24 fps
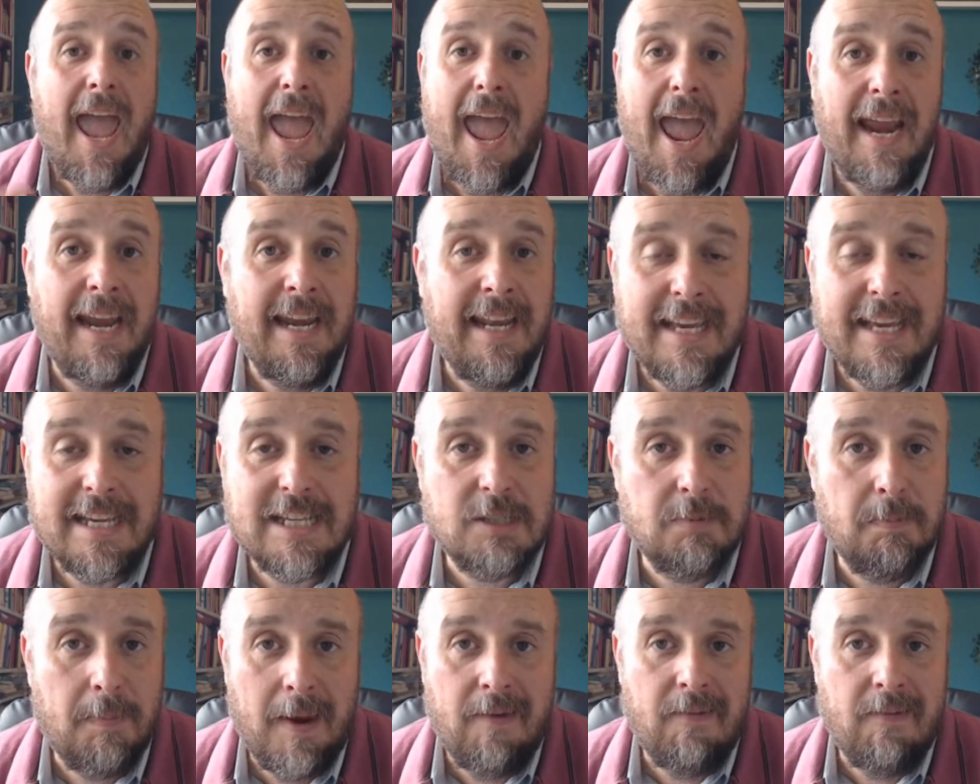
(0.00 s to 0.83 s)
Any
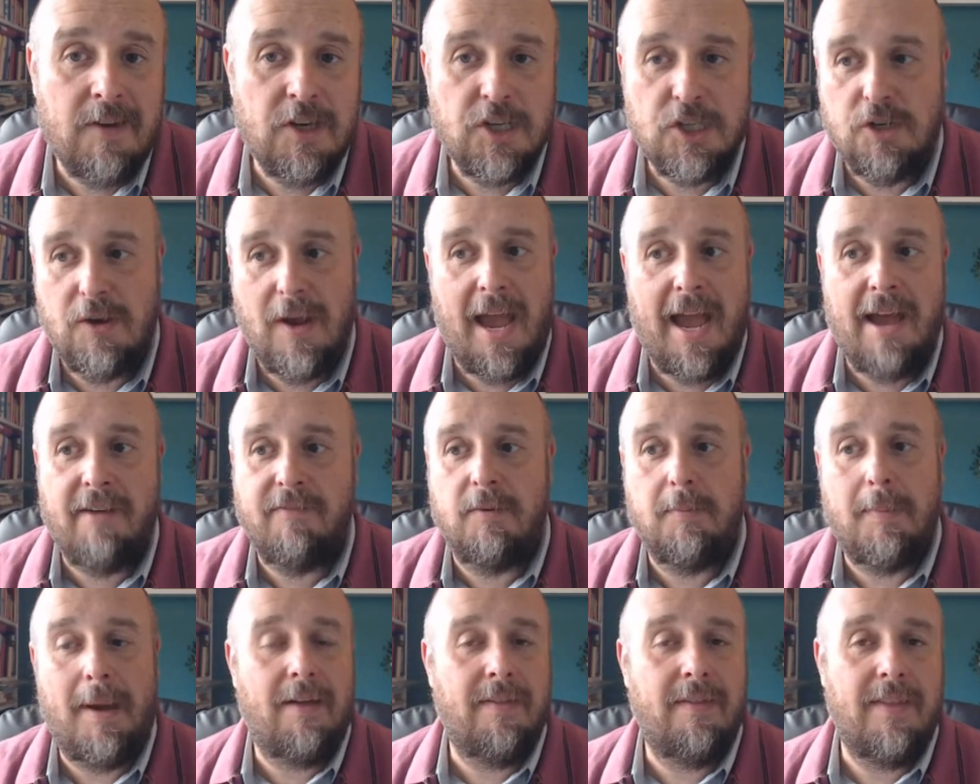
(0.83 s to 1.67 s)
experience you have
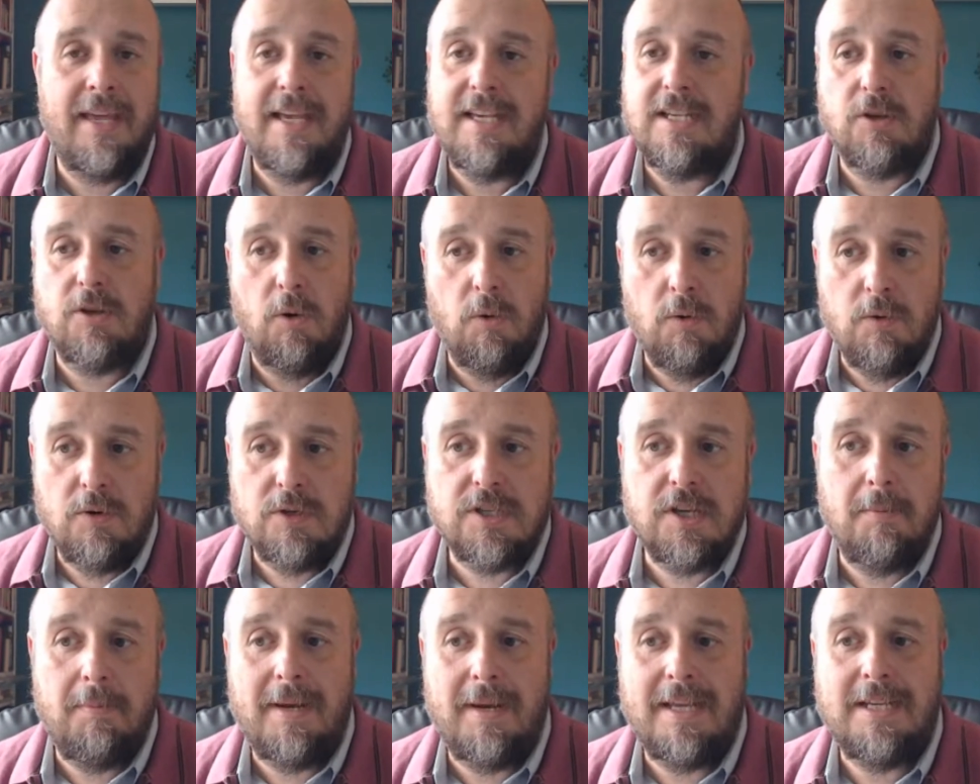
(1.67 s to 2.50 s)
about this,
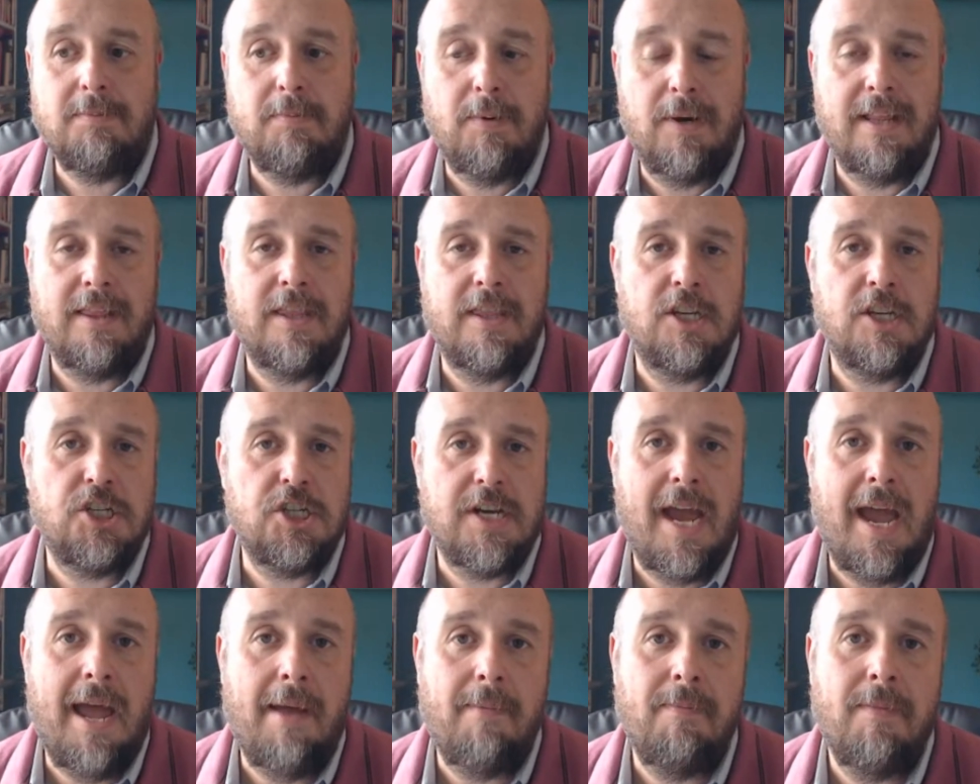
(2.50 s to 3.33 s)
also please put it in the
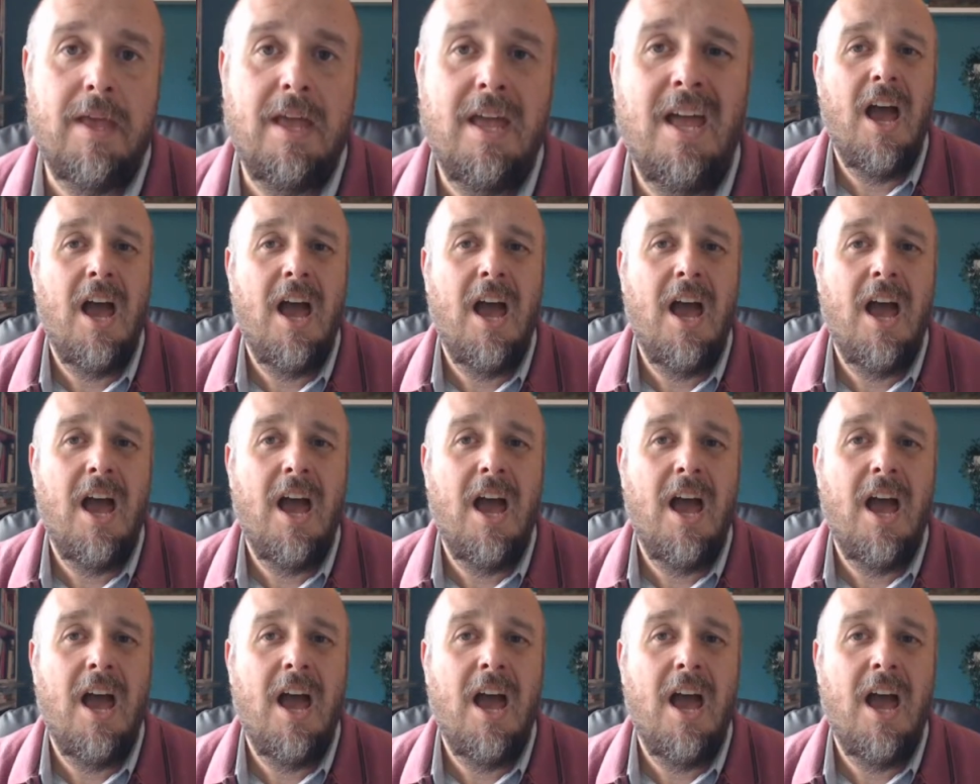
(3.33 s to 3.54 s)
chat.